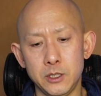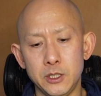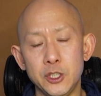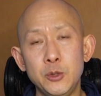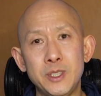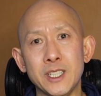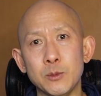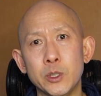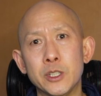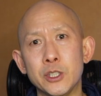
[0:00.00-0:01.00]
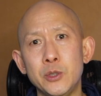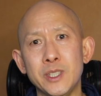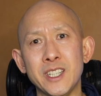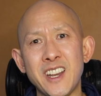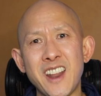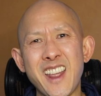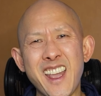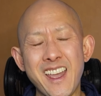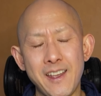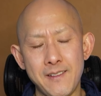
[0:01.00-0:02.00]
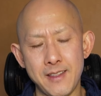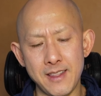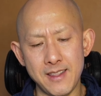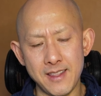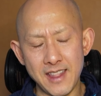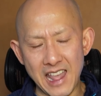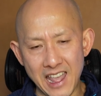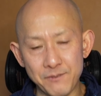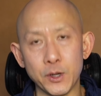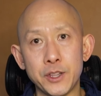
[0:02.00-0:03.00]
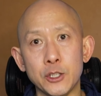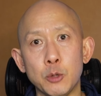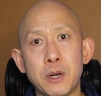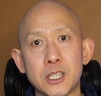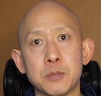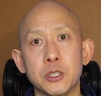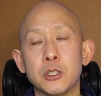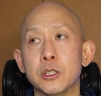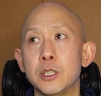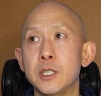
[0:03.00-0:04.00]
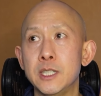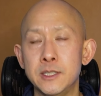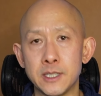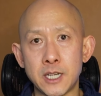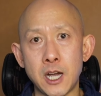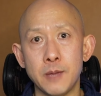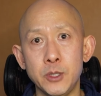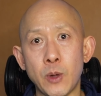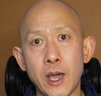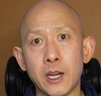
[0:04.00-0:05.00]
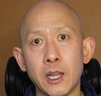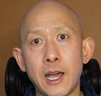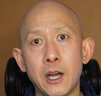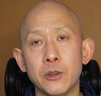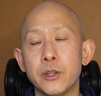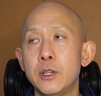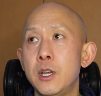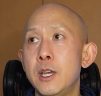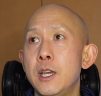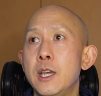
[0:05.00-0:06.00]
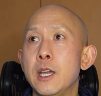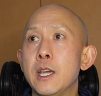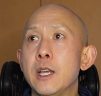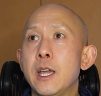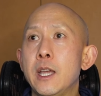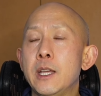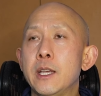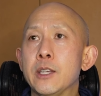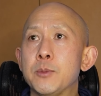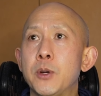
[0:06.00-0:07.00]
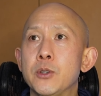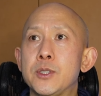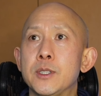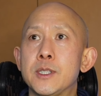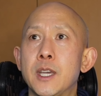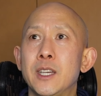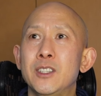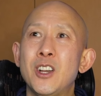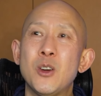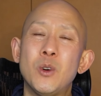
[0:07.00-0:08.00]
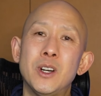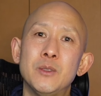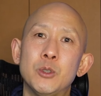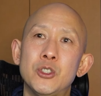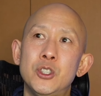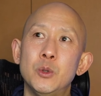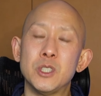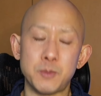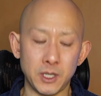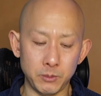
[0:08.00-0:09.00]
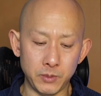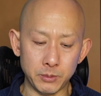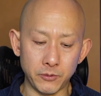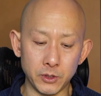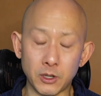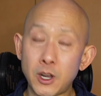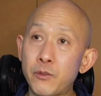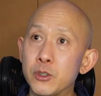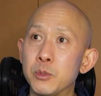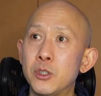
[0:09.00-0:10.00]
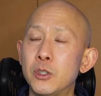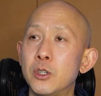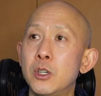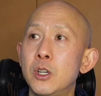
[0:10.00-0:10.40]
you did everything you possibly could in the time you had allowed. As opposed to saying, you know what you're doing is making people feel uncomfortable.